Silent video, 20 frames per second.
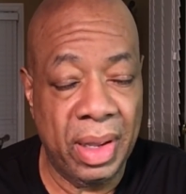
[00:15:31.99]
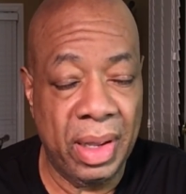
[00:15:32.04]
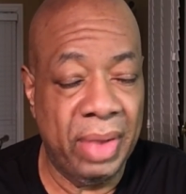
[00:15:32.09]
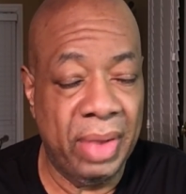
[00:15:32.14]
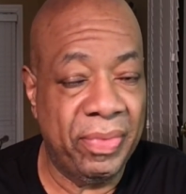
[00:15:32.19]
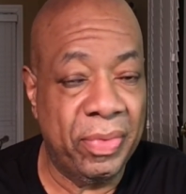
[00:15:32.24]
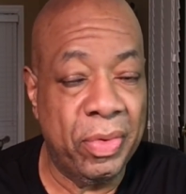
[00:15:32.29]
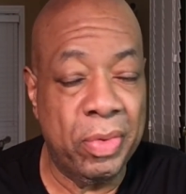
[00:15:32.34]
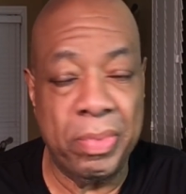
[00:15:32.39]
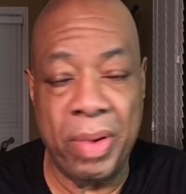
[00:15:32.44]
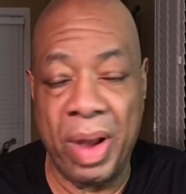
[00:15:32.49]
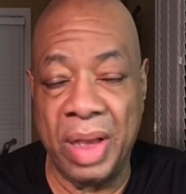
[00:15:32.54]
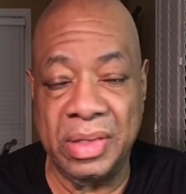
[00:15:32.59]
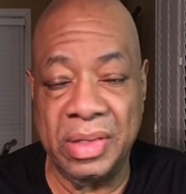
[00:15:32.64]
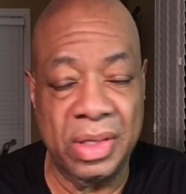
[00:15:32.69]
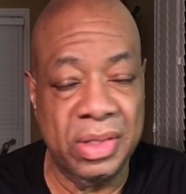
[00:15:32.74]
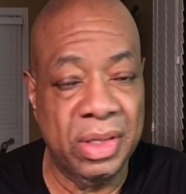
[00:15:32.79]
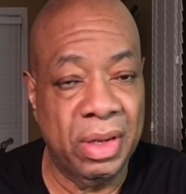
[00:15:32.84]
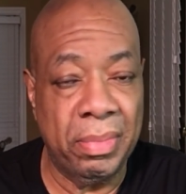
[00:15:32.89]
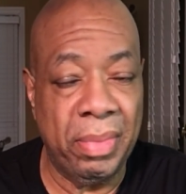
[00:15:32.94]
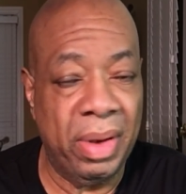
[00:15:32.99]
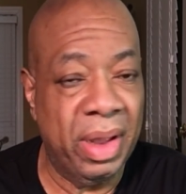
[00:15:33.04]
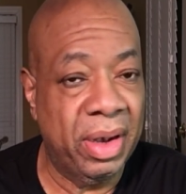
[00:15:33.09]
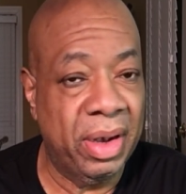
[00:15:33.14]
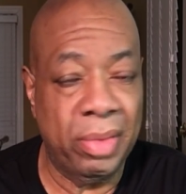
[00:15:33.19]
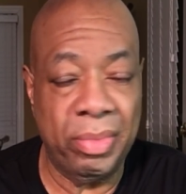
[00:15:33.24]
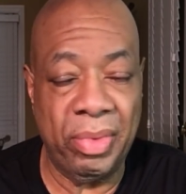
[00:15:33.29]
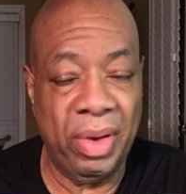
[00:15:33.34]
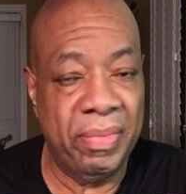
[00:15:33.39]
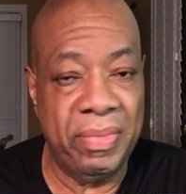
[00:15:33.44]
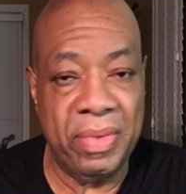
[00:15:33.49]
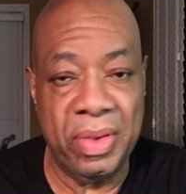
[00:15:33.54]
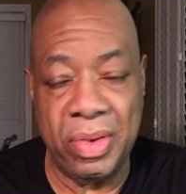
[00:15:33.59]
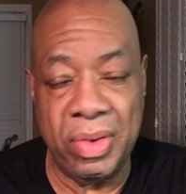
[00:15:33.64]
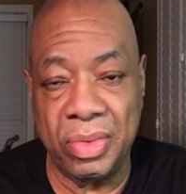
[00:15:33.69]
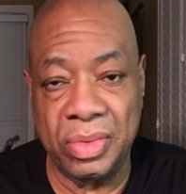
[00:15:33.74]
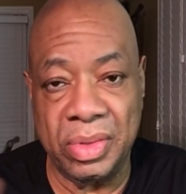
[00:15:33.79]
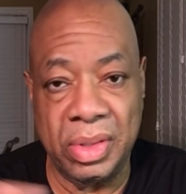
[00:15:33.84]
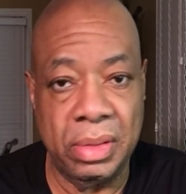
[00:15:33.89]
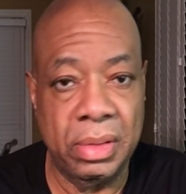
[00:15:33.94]
food processor, the blender, whatever you're
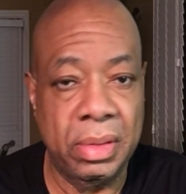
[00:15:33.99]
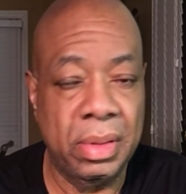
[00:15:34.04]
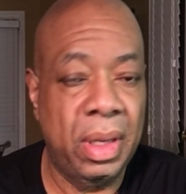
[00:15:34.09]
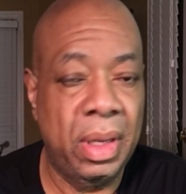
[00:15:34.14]
using.